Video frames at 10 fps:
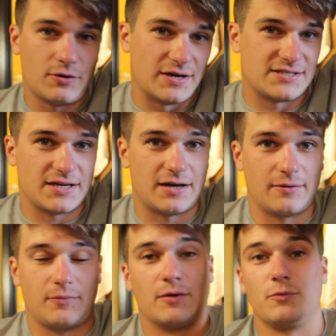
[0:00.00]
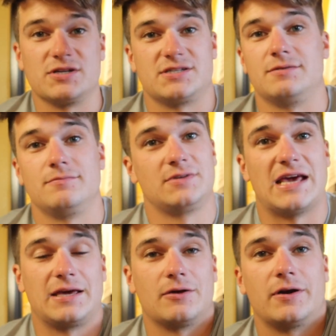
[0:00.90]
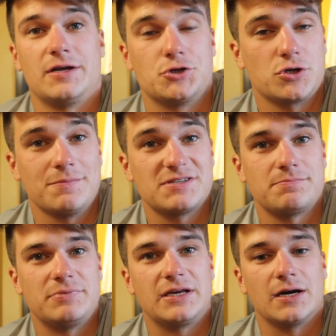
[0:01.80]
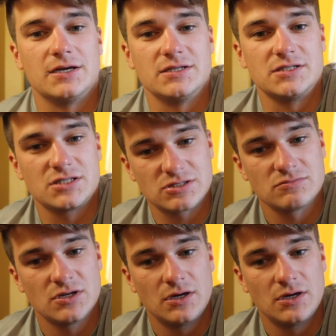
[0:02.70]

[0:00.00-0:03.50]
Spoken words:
I said I wasn't taking on any trips because